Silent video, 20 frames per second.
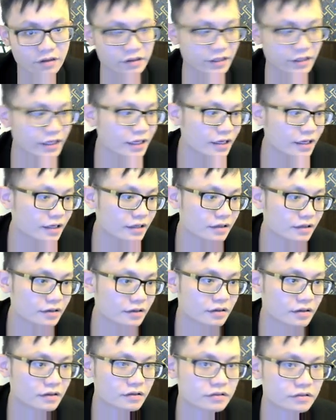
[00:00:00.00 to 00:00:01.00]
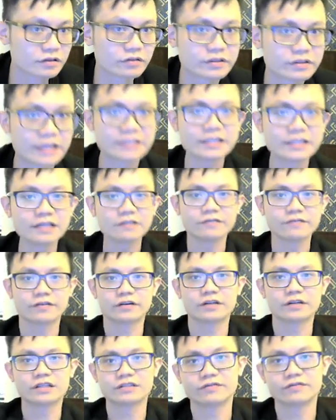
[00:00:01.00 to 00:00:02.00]
Okay, so that's it
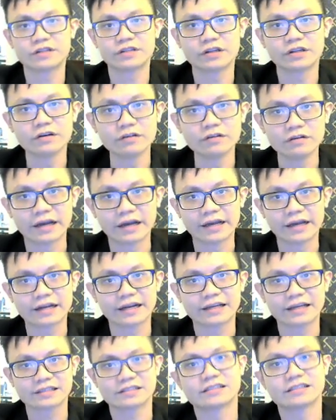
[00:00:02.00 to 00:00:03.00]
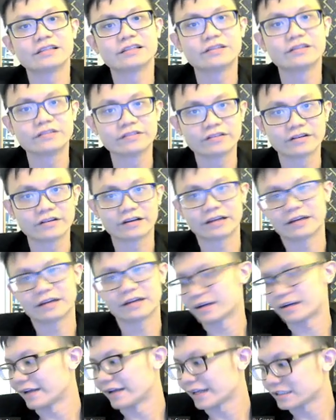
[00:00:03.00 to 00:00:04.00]
for this video, and I see you in
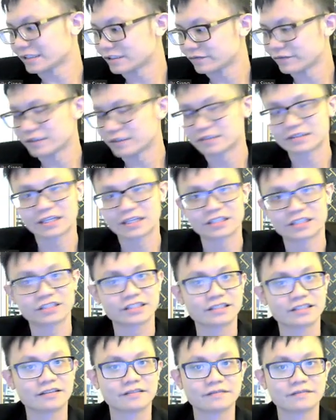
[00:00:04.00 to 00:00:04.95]
the next week session.